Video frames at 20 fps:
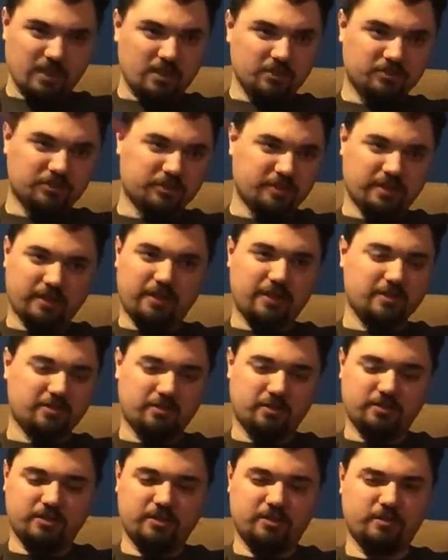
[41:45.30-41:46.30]
just like Asia
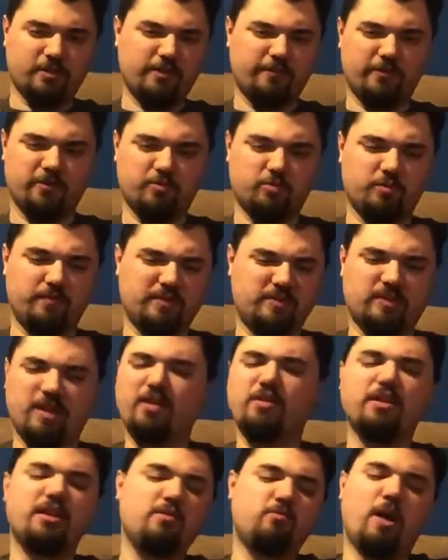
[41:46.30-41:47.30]
Argento in the first movie,
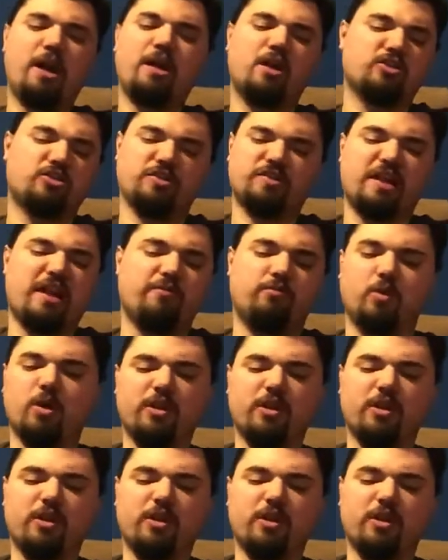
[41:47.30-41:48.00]
suddenly why not just have